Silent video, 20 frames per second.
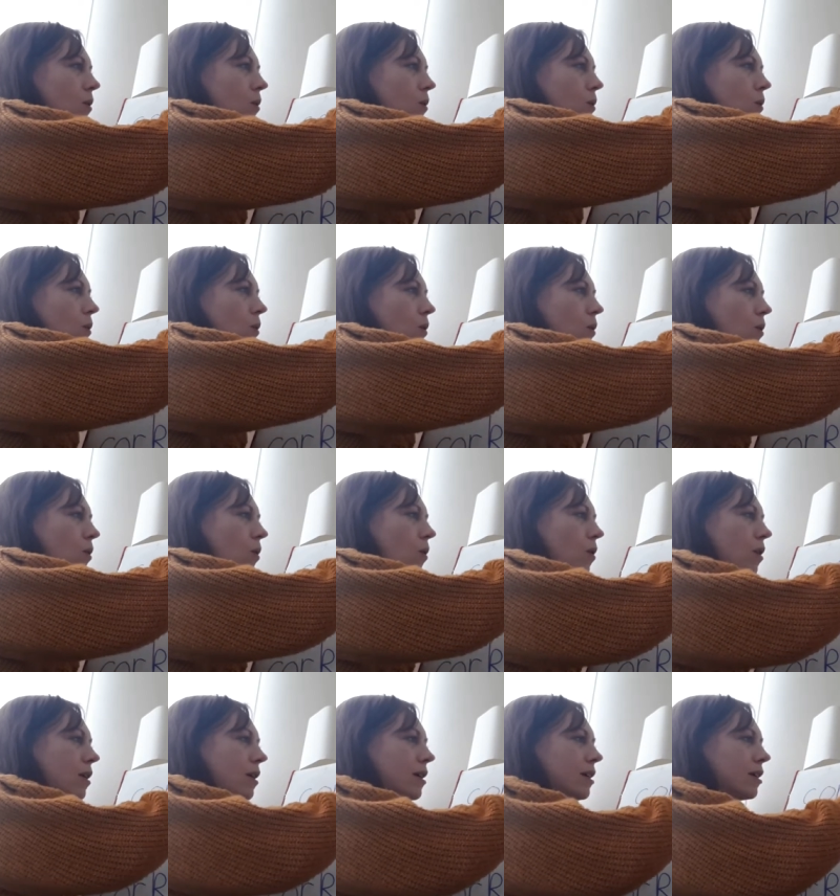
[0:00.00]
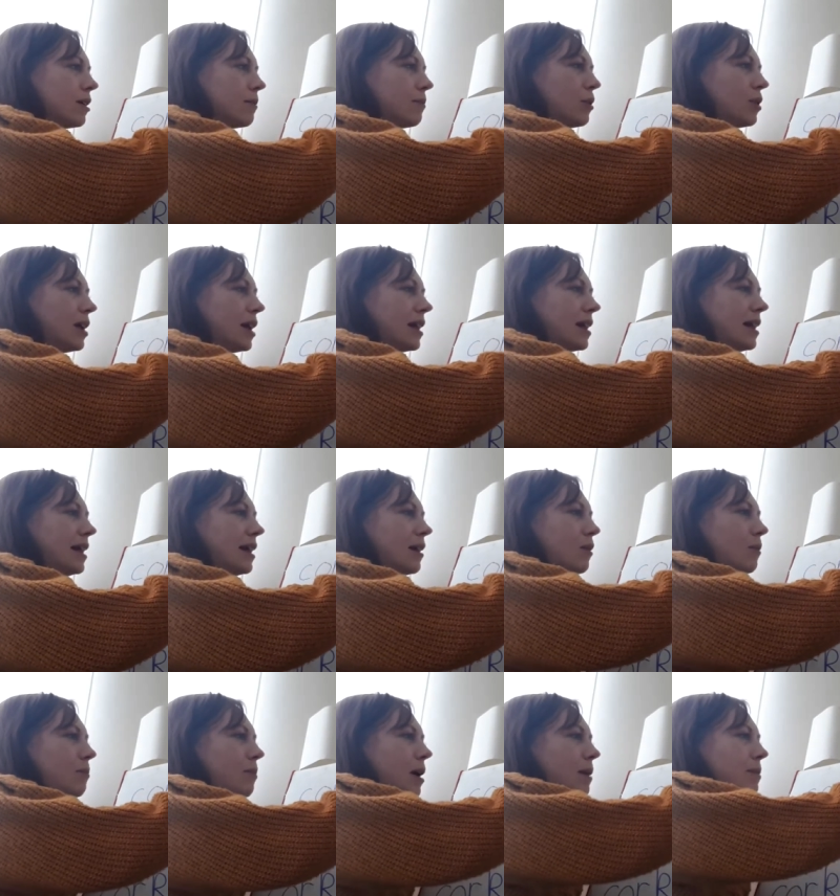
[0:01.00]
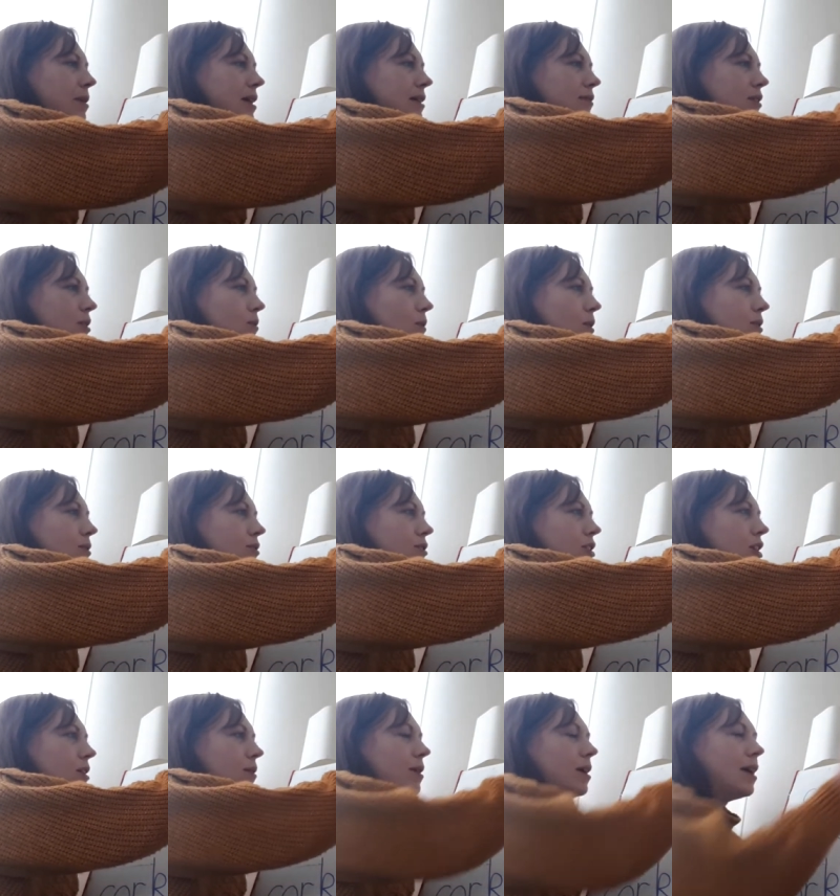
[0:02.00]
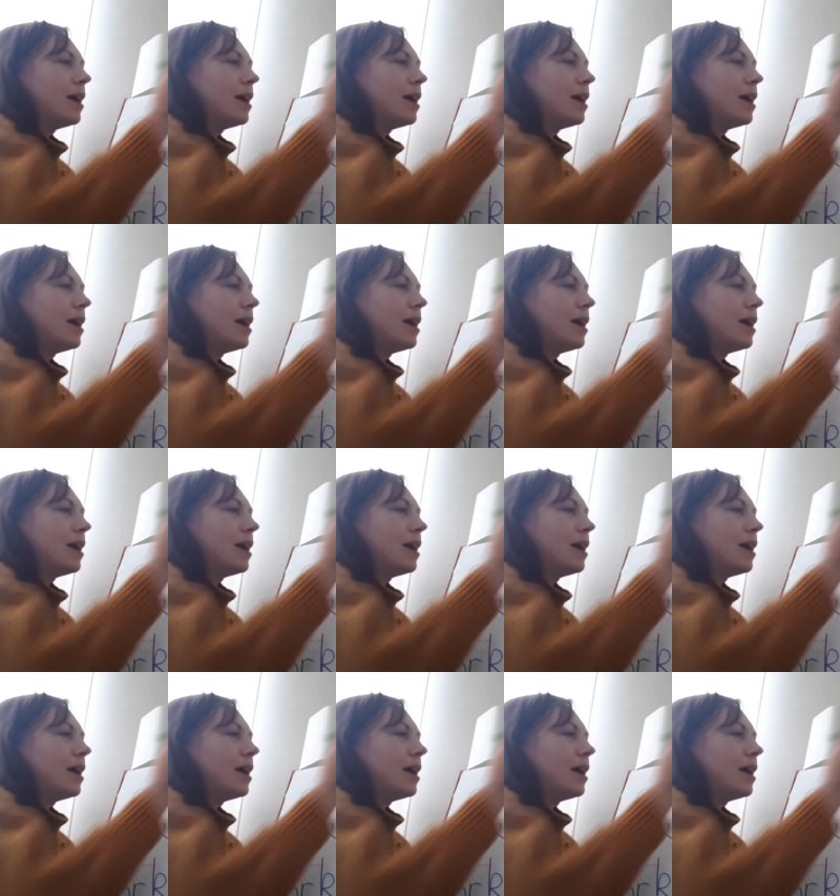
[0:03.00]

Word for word: Or put it in a little bubble if you want to.